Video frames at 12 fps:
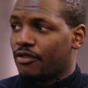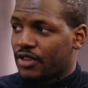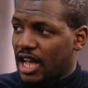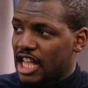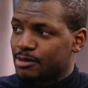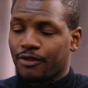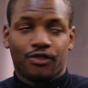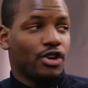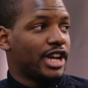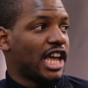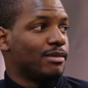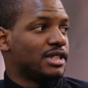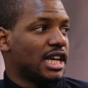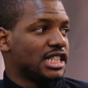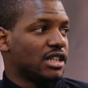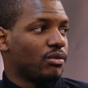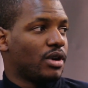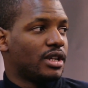with Kaz before he came to
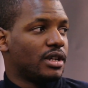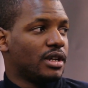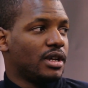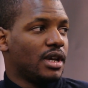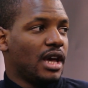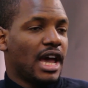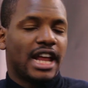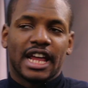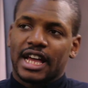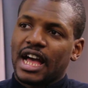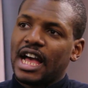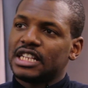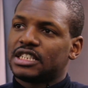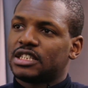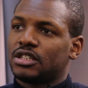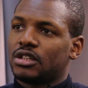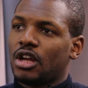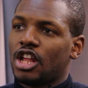SN1. And then
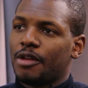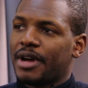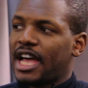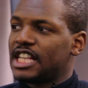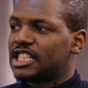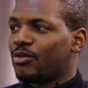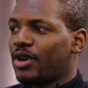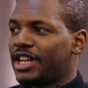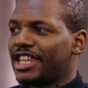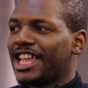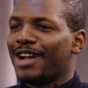Kaz heard about SN1.